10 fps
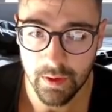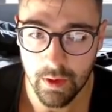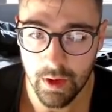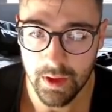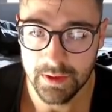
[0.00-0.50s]

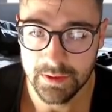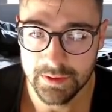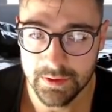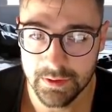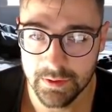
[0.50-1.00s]
height
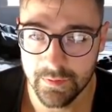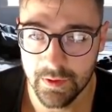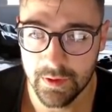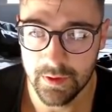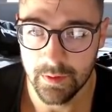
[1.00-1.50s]

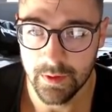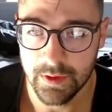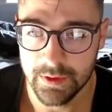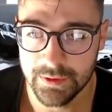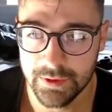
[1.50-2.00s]
divided by
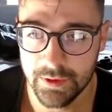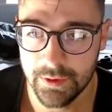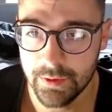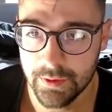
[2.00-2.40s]
2.